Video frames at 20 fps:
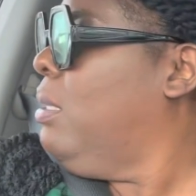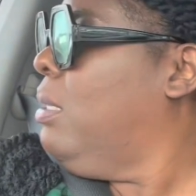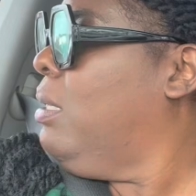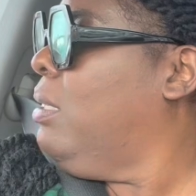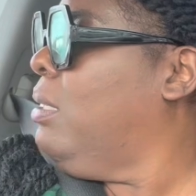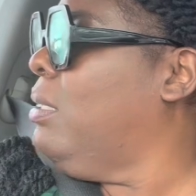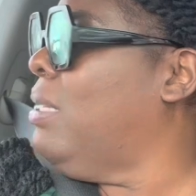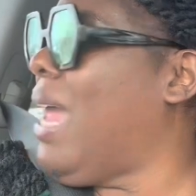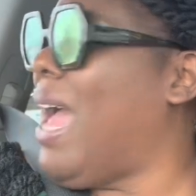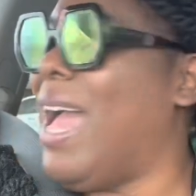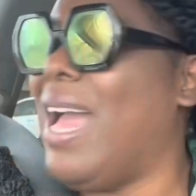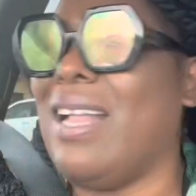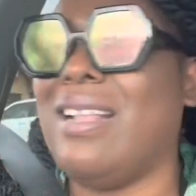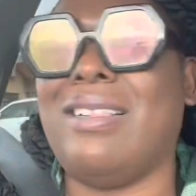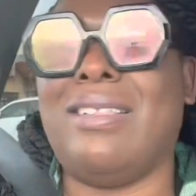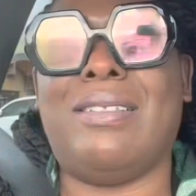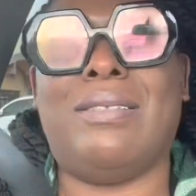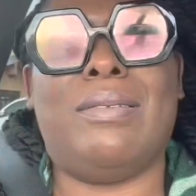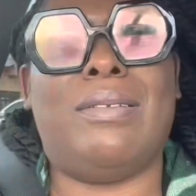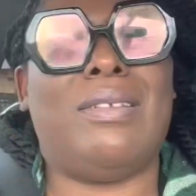not,
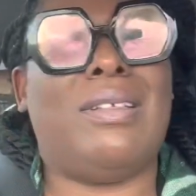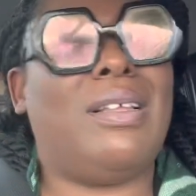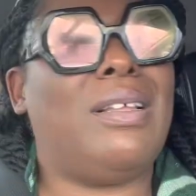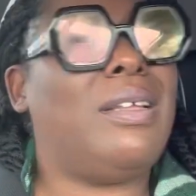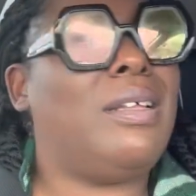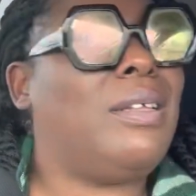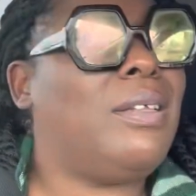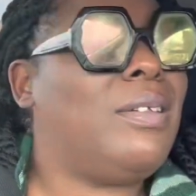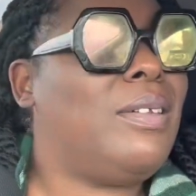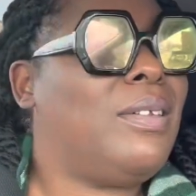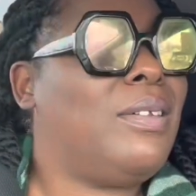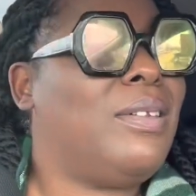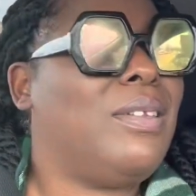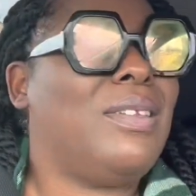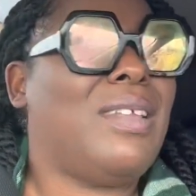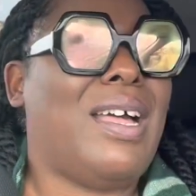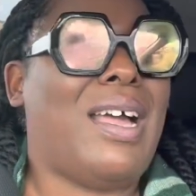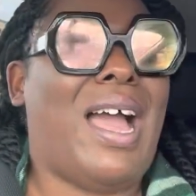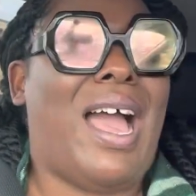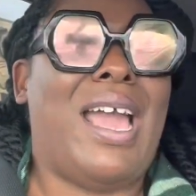
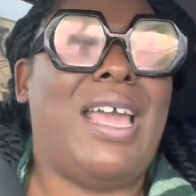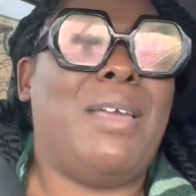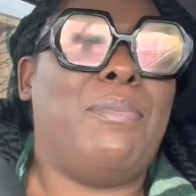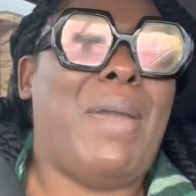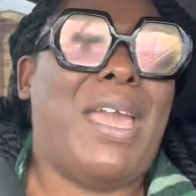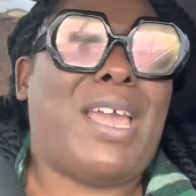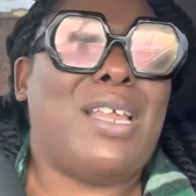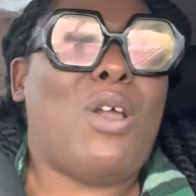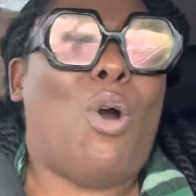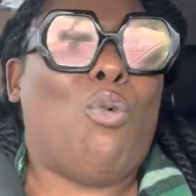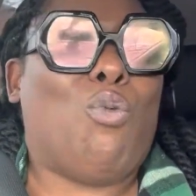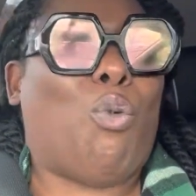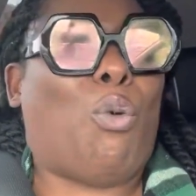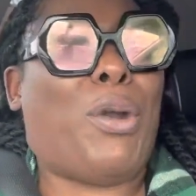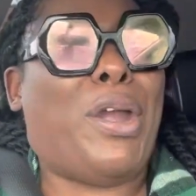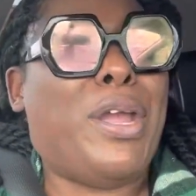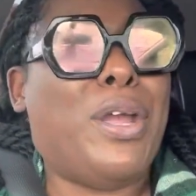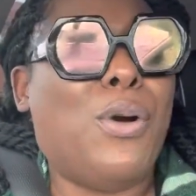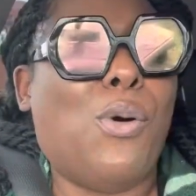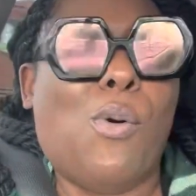I ain't making no
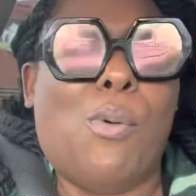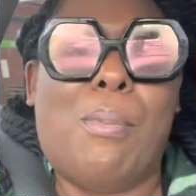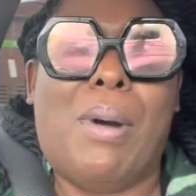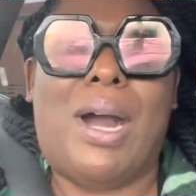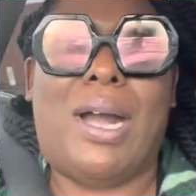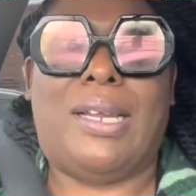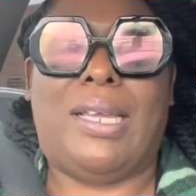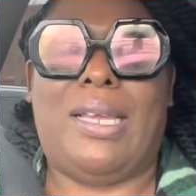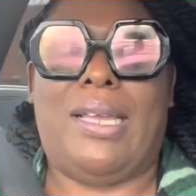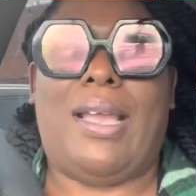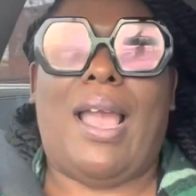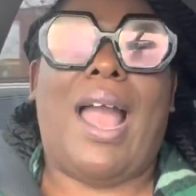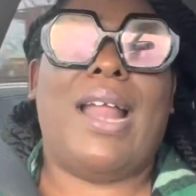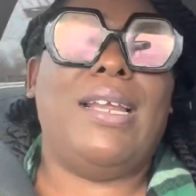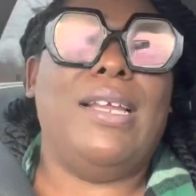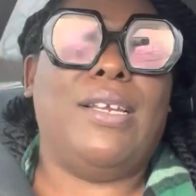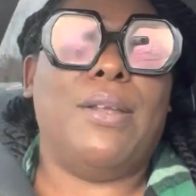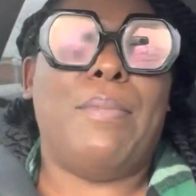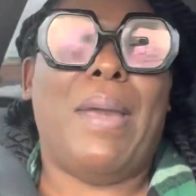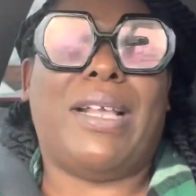real money. I
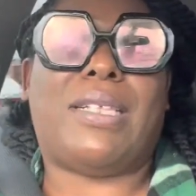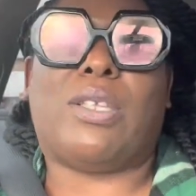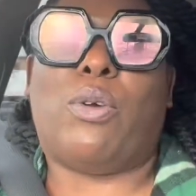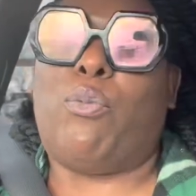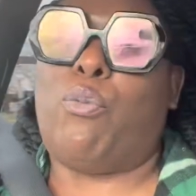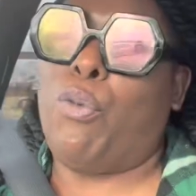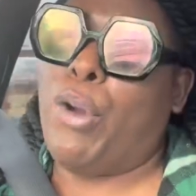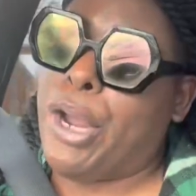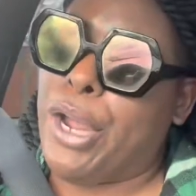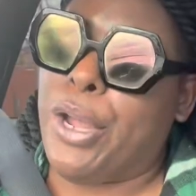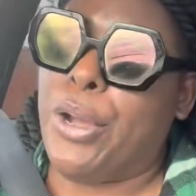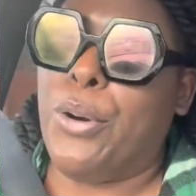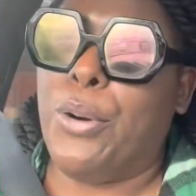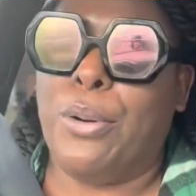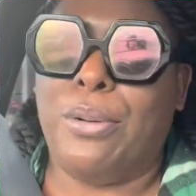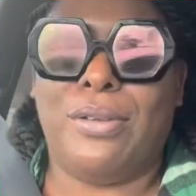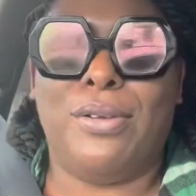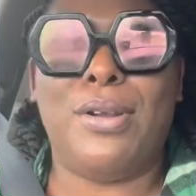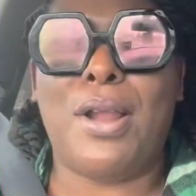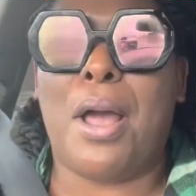need to make some
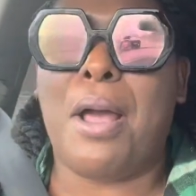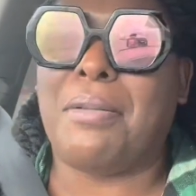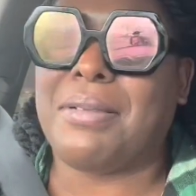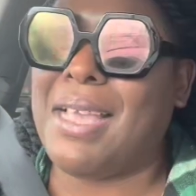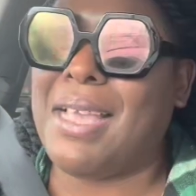real, you know what